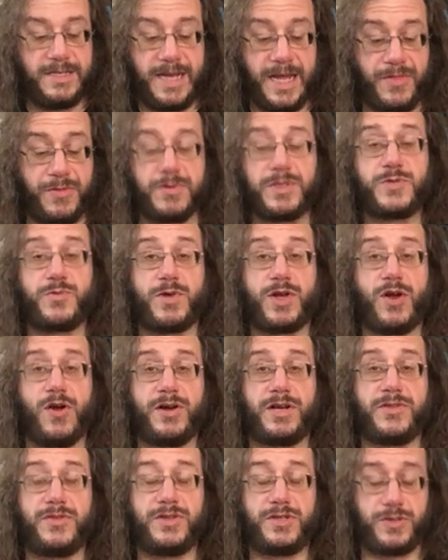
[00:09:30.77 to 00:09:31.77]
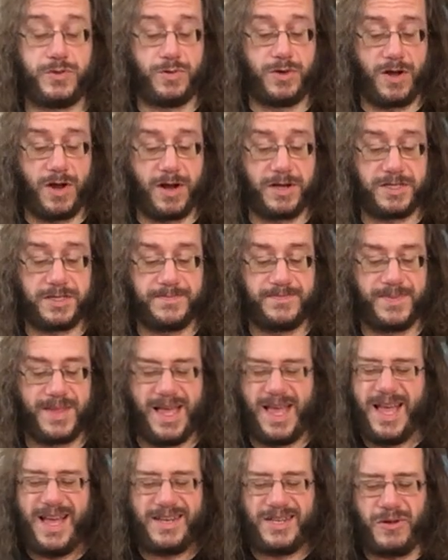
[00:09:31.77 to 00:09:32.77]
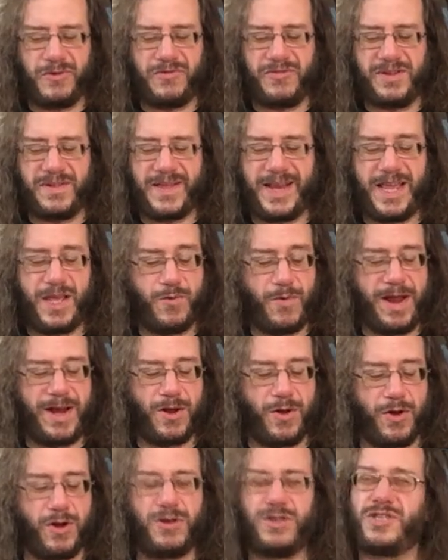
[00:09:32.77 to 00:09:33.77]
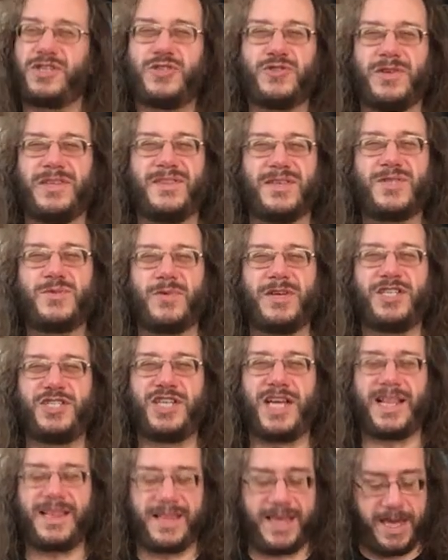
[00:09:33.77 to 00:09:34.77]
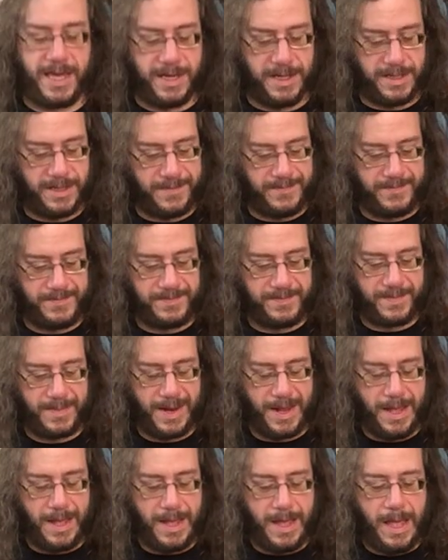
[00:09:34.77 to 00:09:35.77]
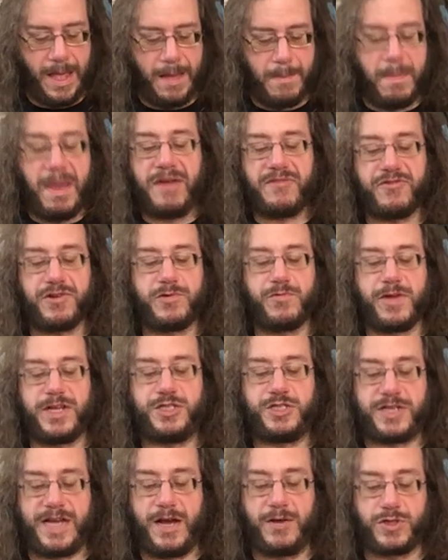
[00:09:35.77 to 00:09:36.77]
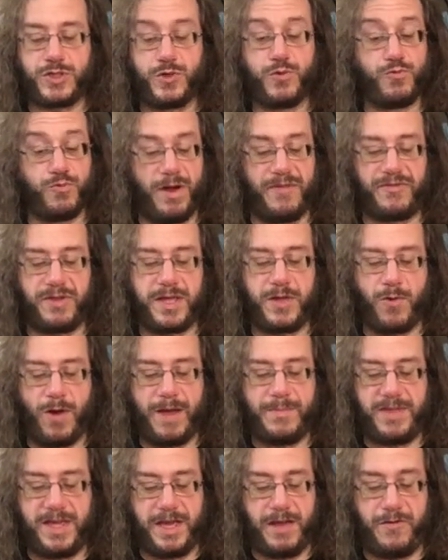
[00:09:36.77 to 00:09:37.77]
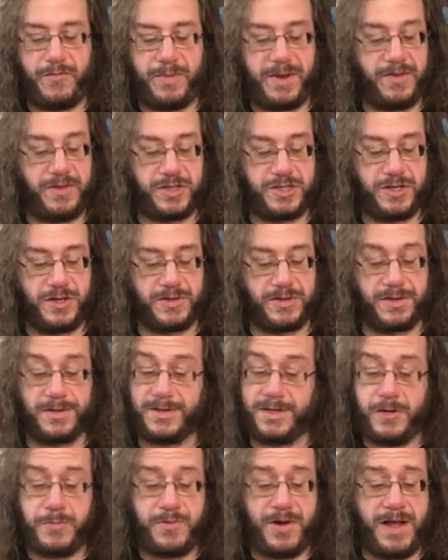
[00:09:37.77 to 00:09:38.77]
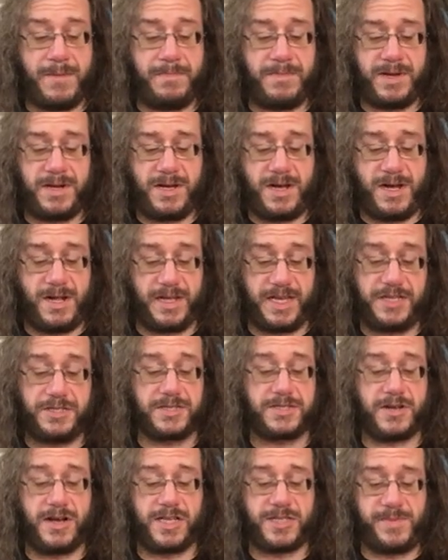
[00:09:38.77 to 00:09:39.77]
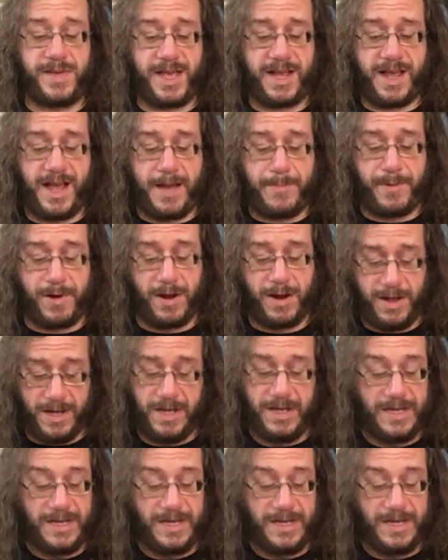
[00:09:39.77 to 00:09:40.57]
Danthres regarded the two guards. Don't feel any great urge to treat this one gently. Manfred reached out to roughly grab the elf by the shoulder. No problem at all. He just cost me a copper.